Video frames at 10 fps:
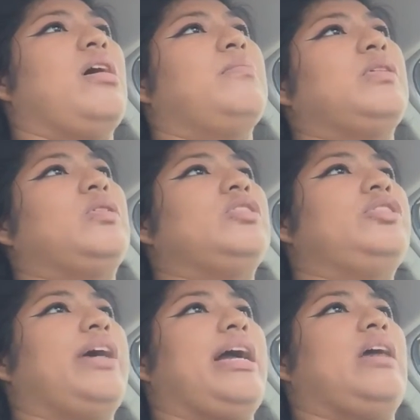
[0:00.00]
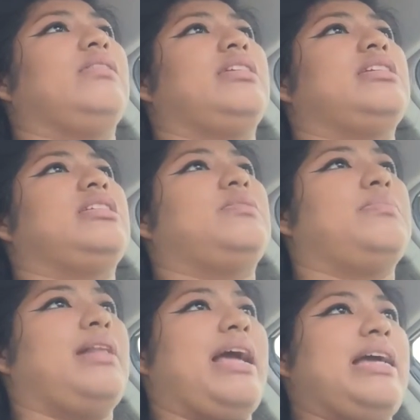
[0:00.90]
gonna go try out this
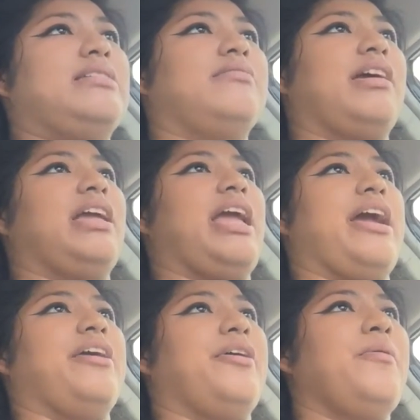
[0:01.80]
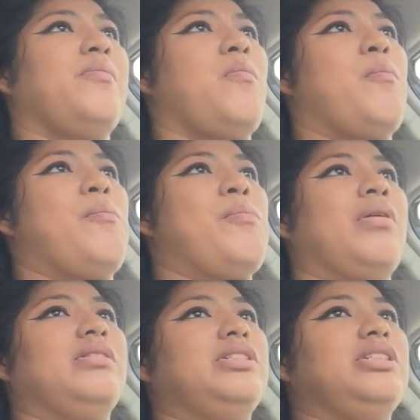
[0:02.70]
place right here.
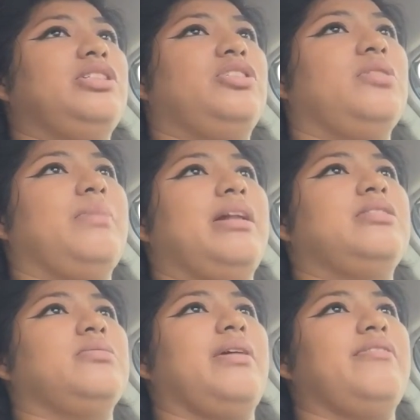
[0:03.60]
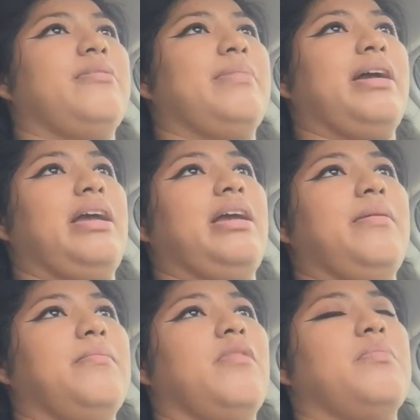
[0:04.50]
It's just 2 minutes away from my
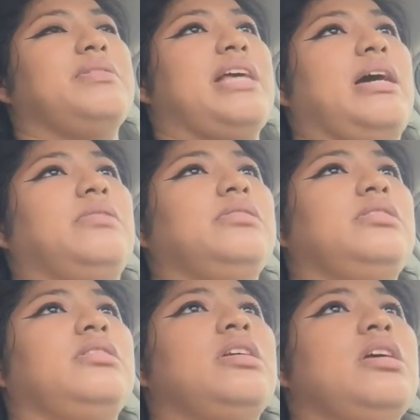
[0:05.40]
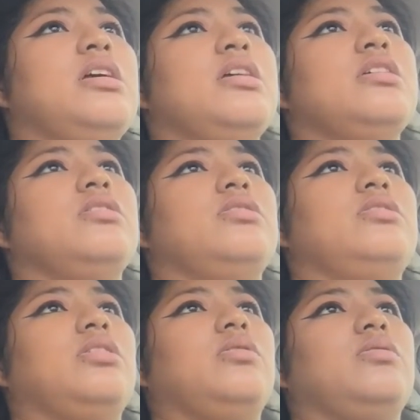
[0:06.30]
mom's house,
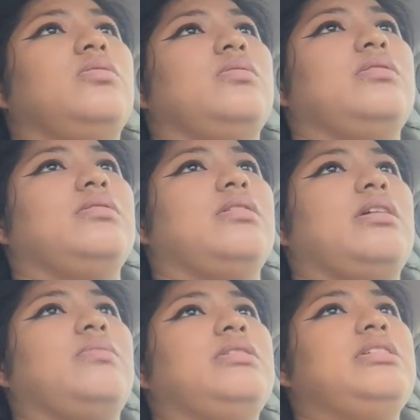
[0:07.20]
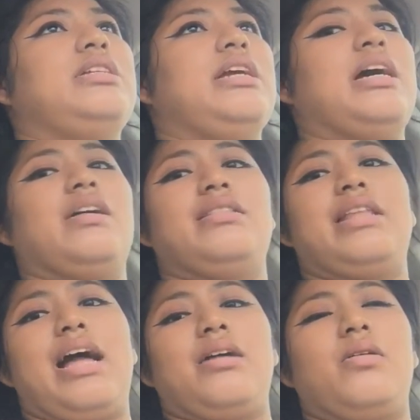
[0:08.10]
so I want to see how
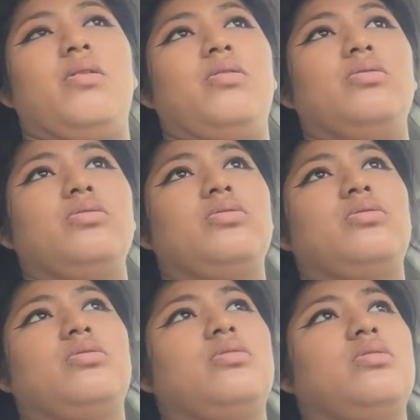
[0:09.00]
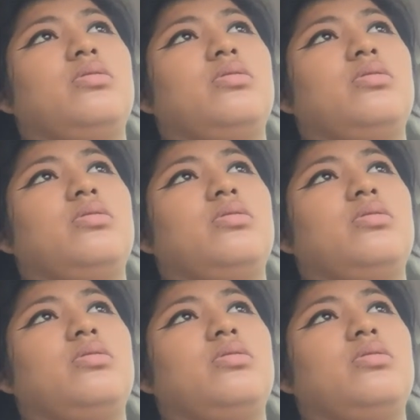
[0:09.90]
that goes.